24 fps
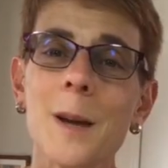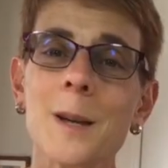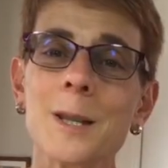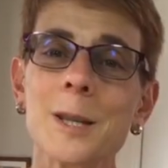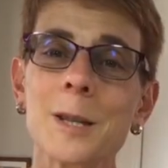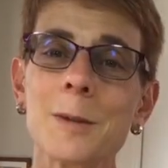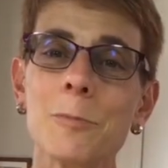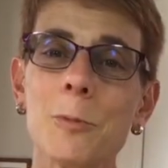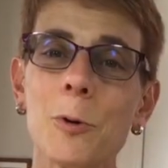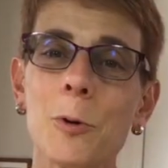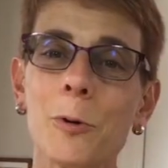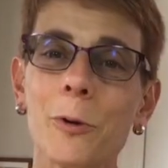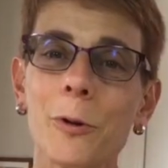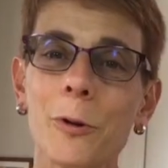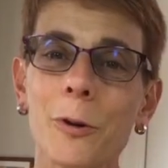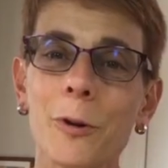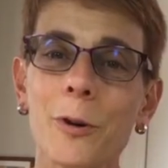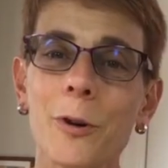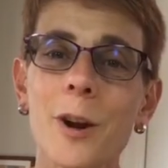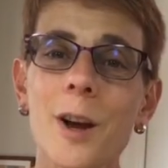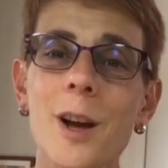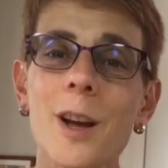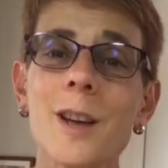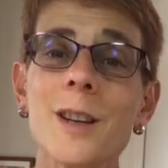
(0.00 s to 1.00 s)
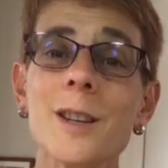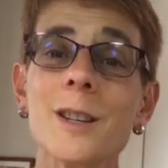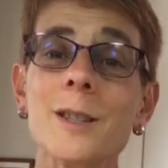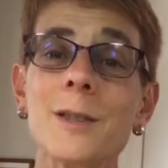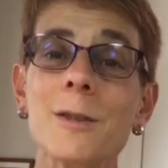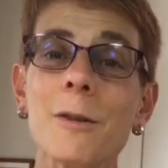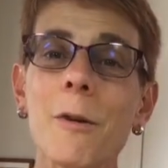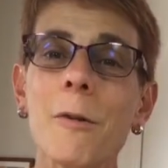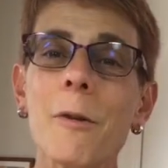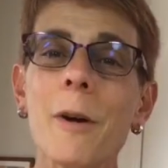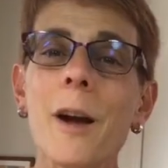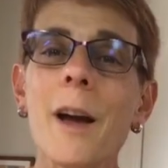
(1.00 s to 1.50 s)
smoother.
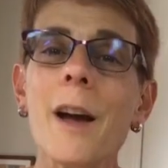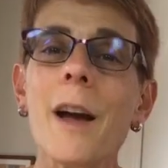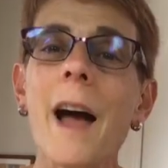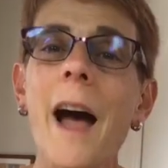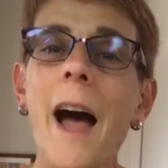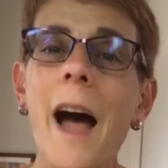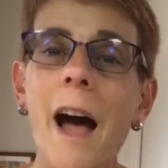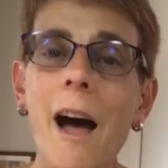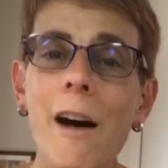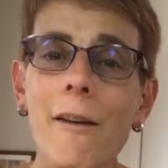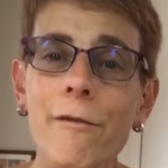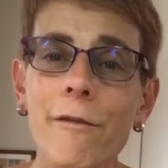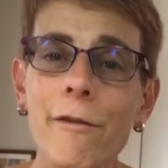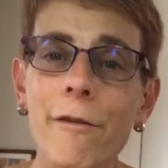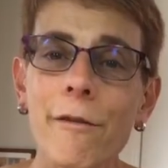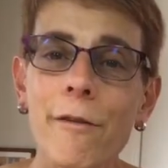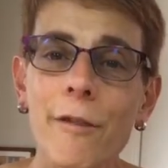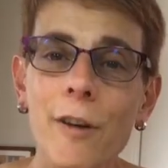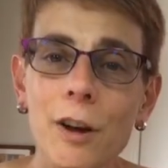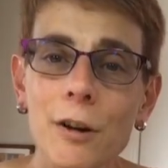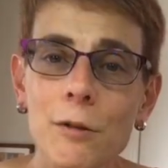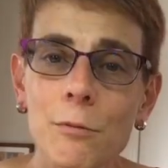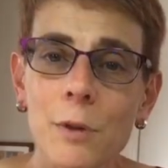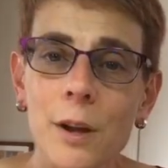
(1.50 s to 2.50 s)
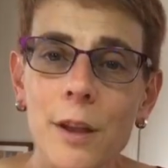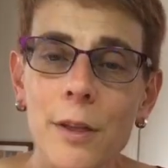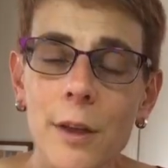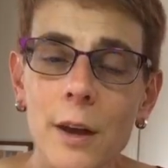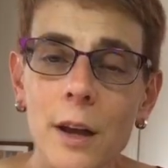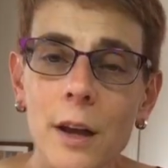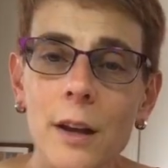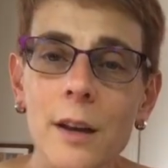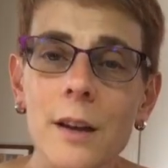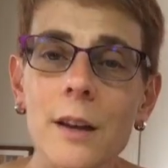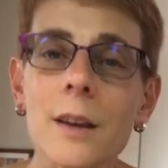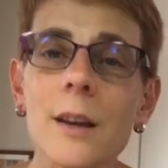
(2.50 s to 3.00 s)
So have fun with
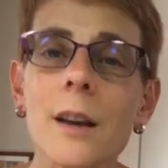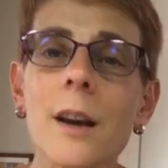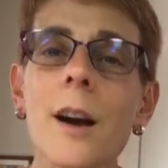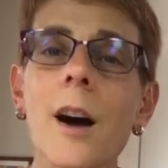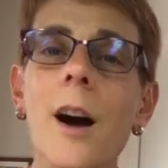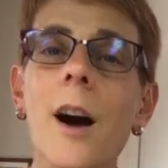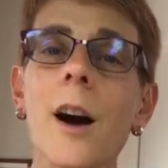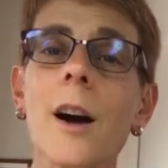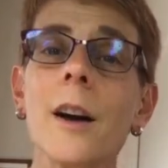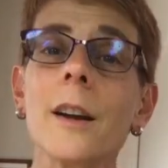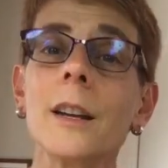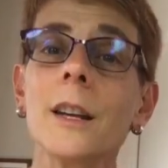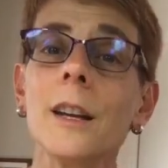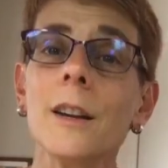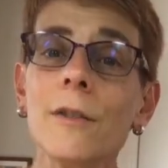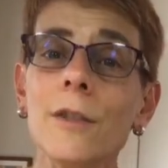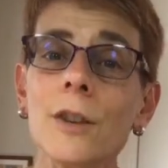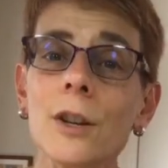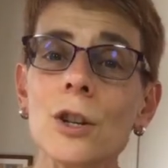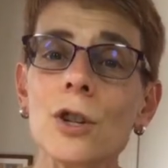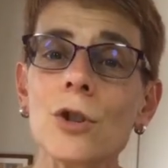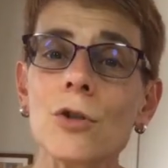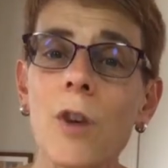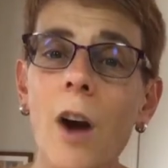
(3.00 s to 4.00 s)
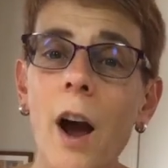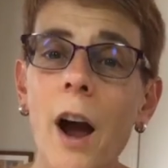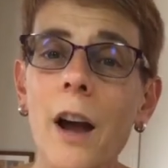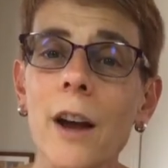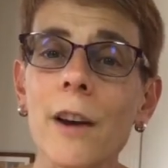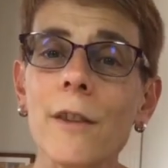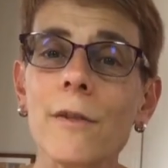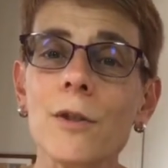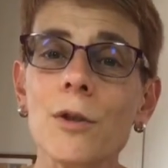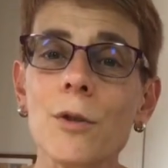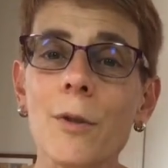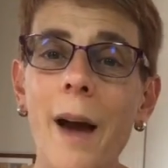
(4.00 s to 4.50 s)
it. Give it a
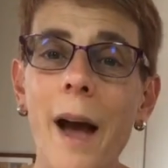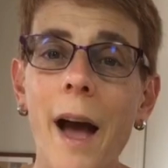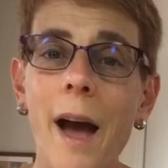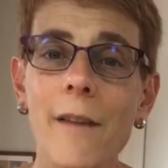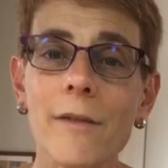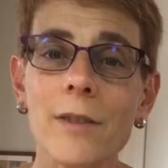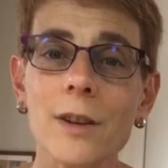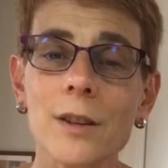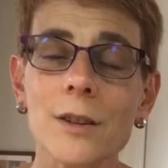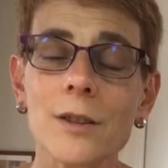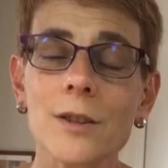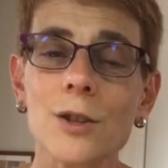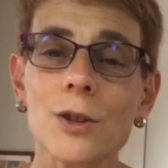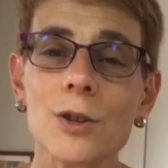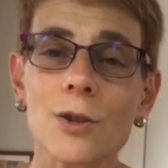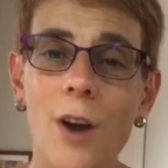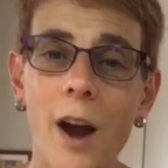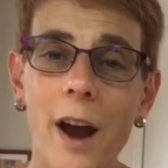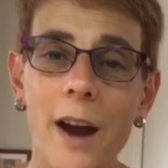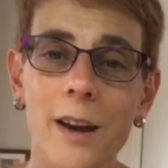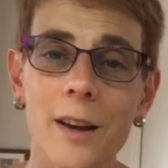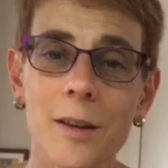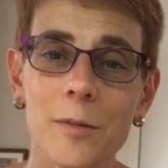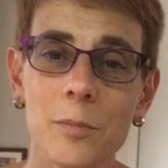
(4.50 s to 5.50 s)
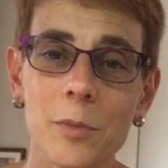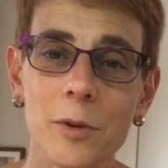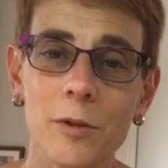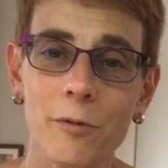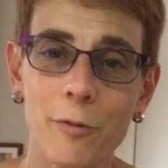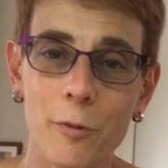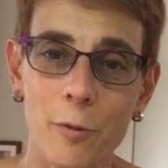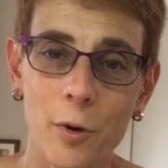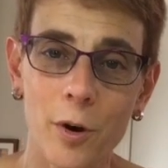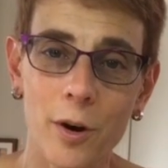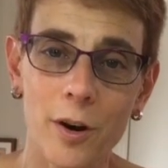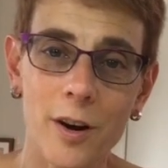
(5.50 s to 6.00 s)
try if you haven't tried it
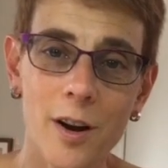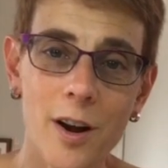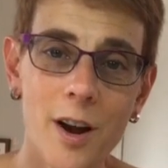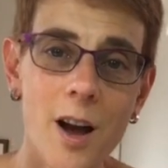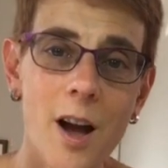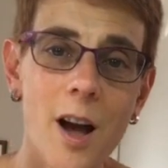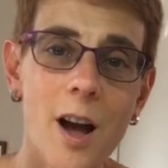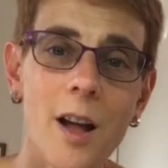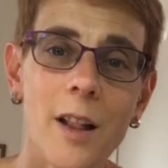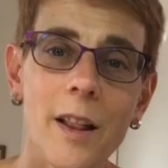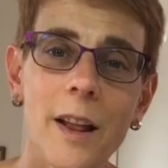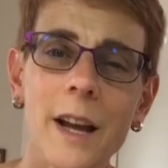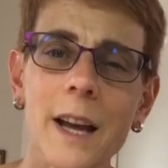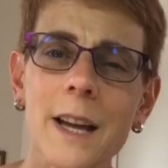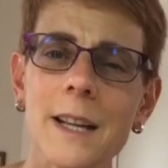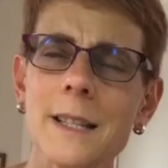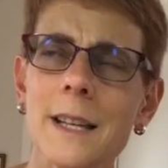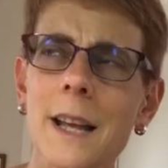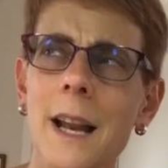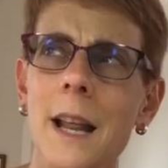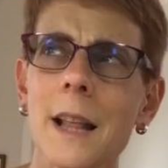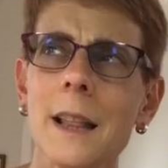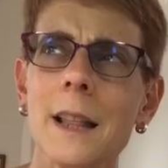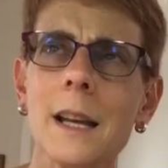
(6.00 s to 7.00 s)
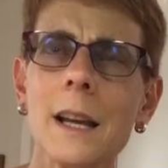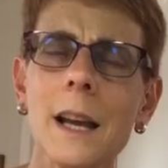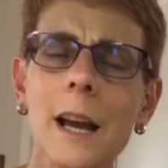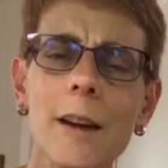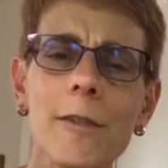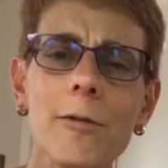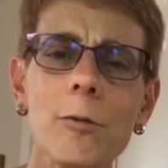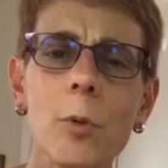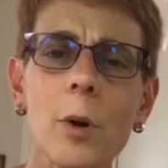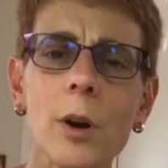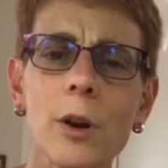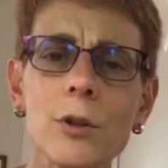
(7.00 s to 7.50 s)
before. Like I said, I think I
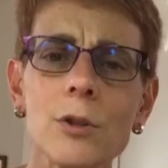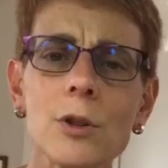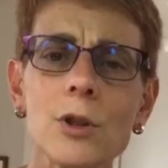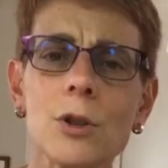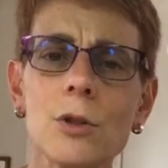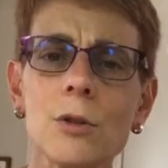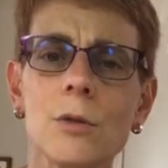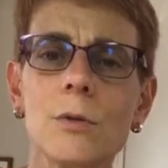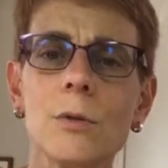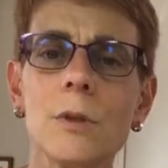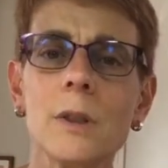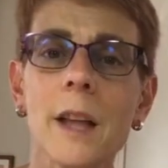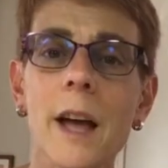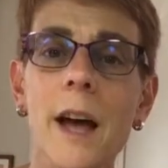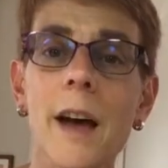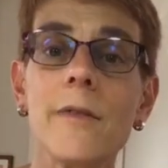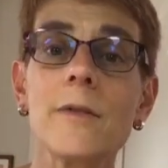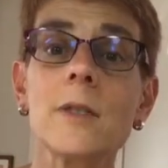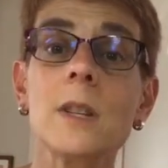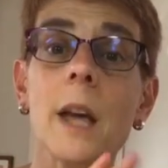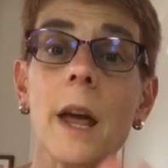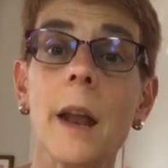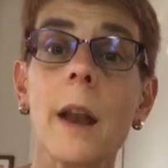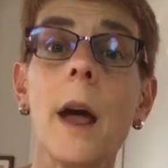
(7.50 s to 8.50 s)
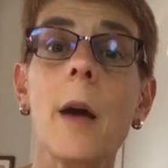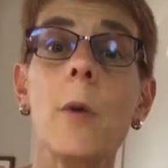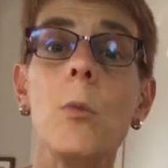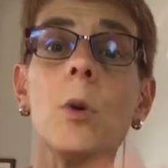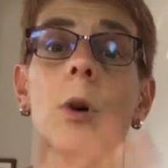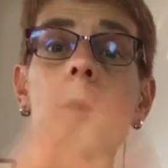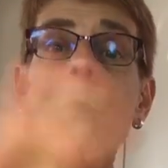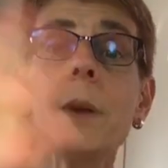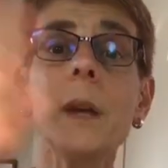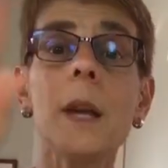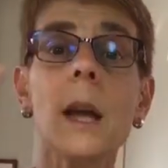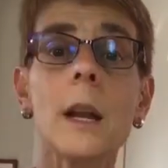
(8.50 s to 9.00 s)
have 1 or 2 left, and I
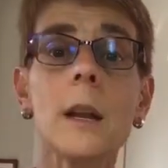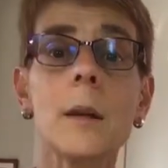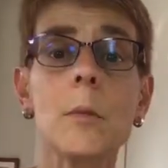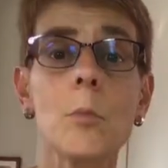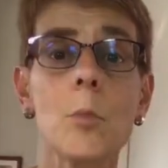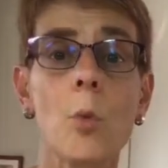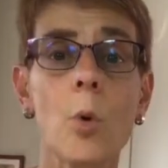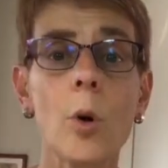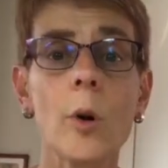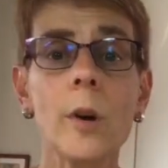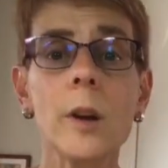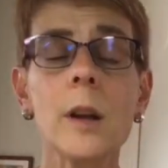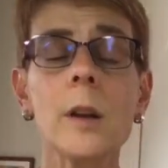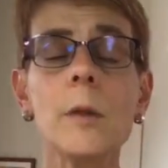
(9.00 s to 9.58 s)
will be getting more